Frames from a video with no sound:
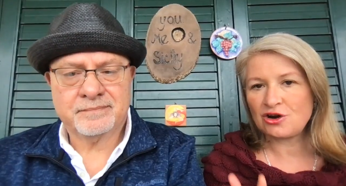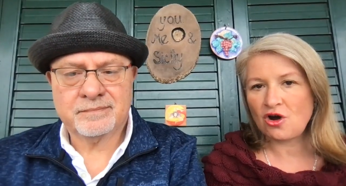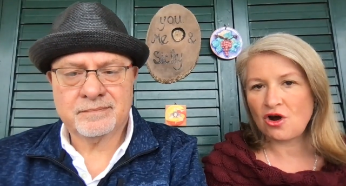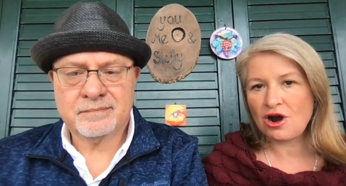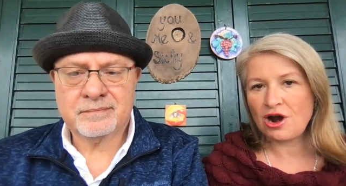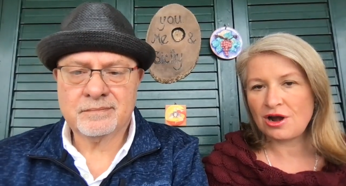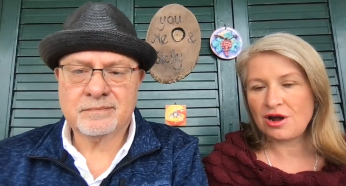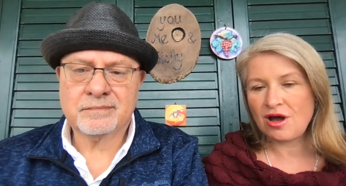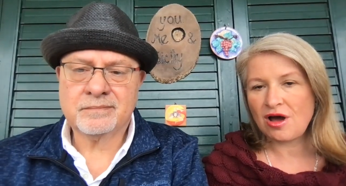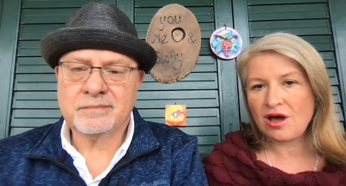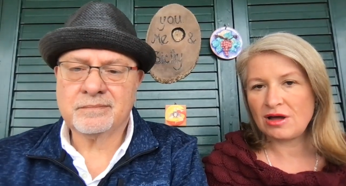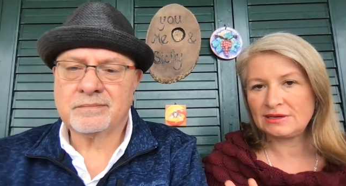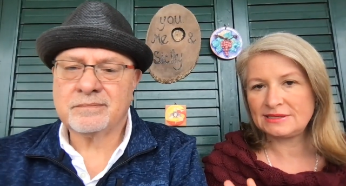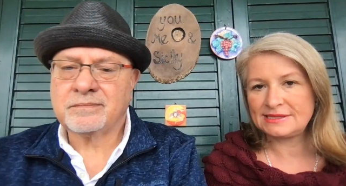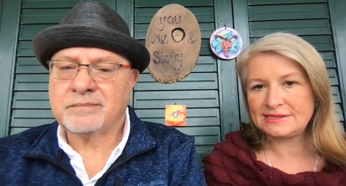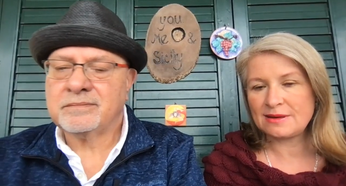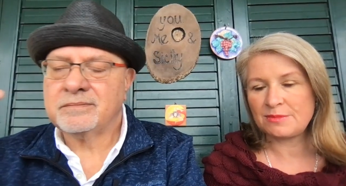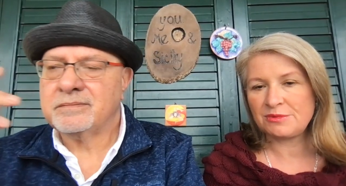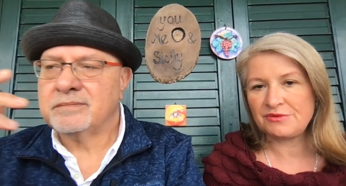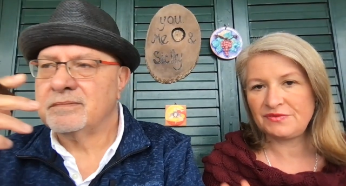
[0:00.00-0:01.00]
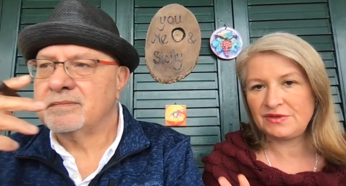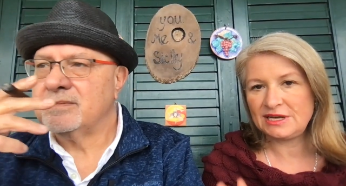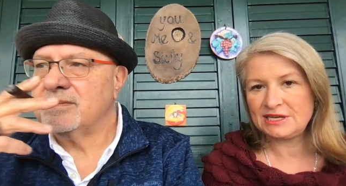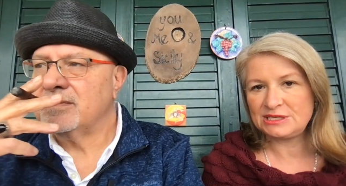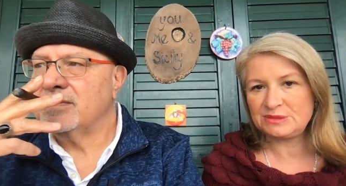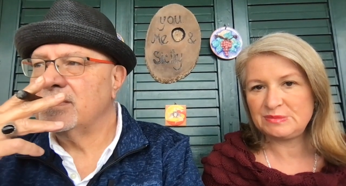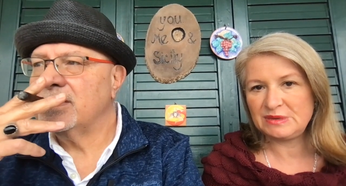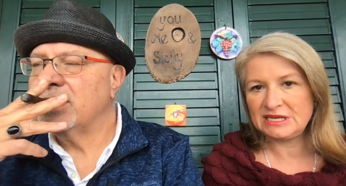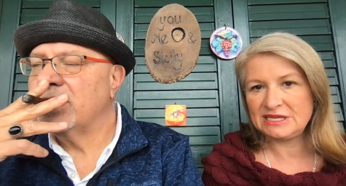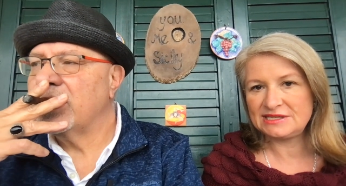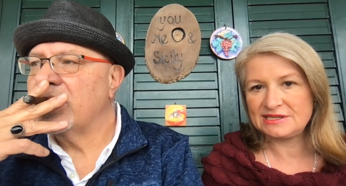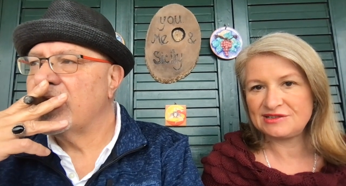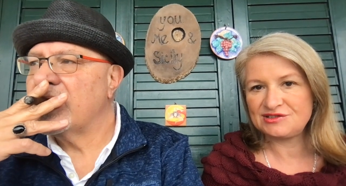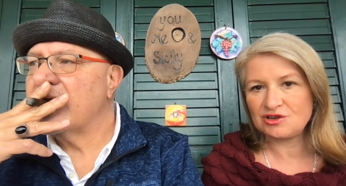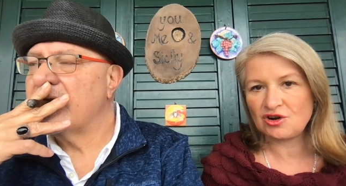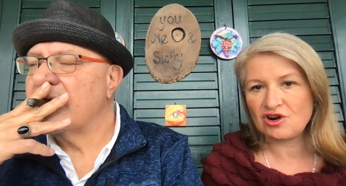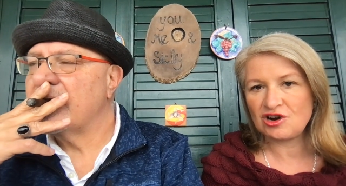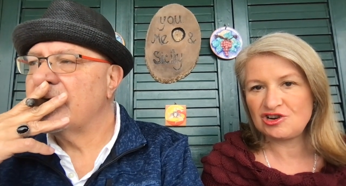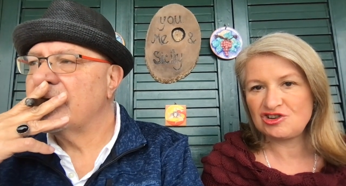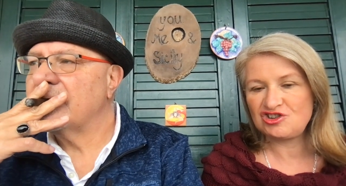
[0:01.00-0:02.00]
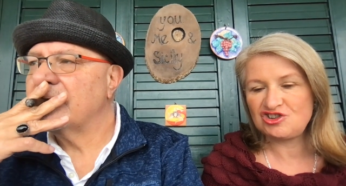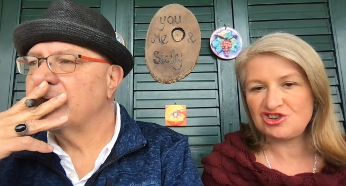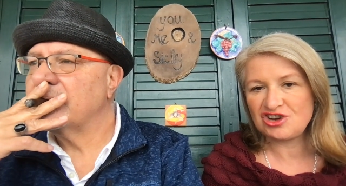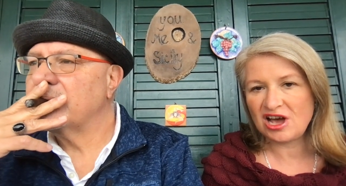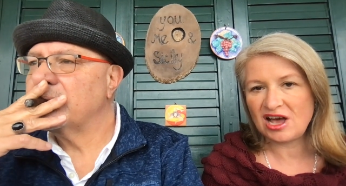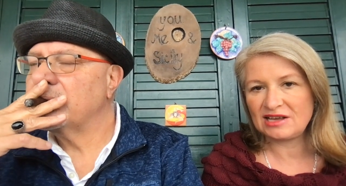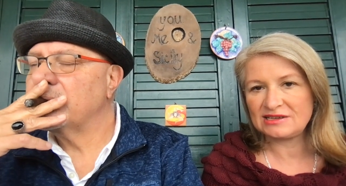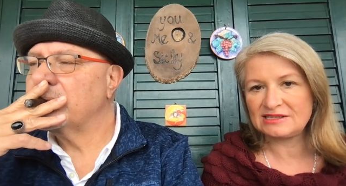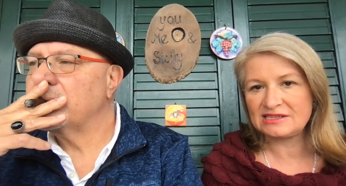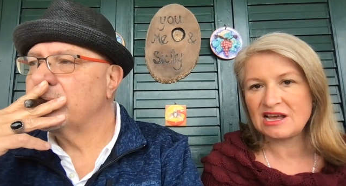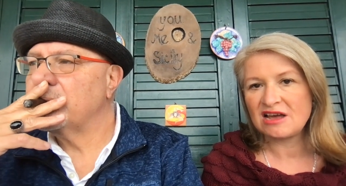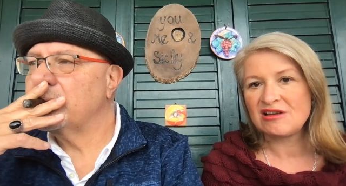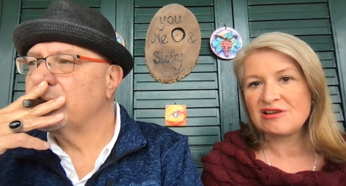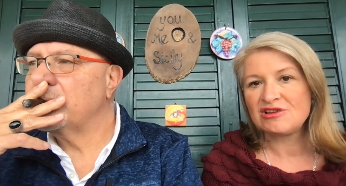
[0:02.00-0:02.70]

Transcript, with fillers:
Speaker 1: art on some of these pieces are just